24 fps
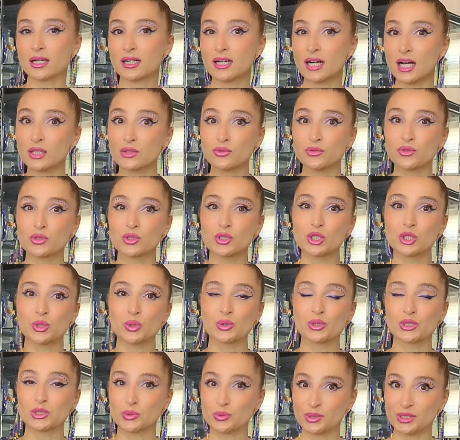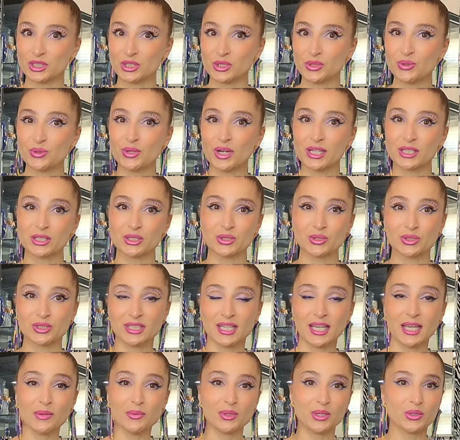colorful looks with you. And
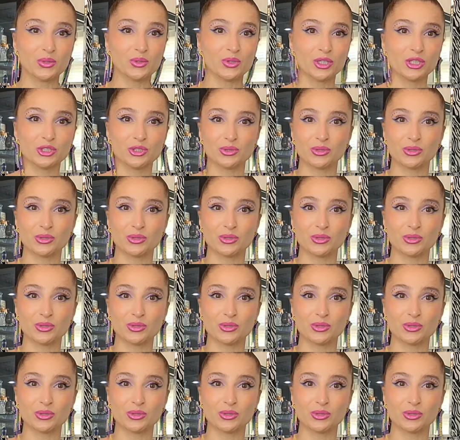today we're going